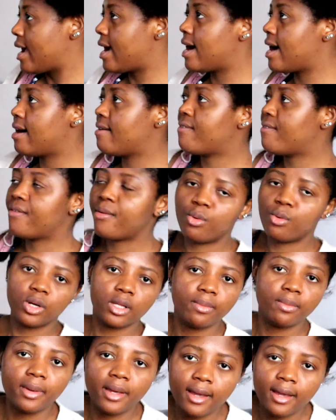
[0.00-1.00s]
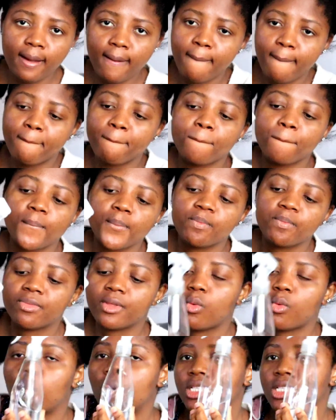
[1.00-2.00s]
I have with me
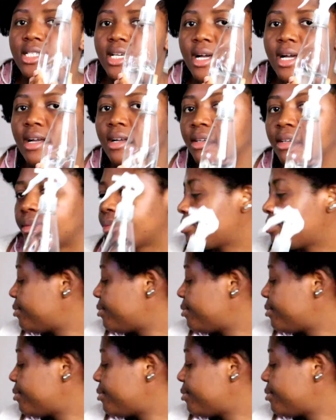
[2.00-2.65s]
water.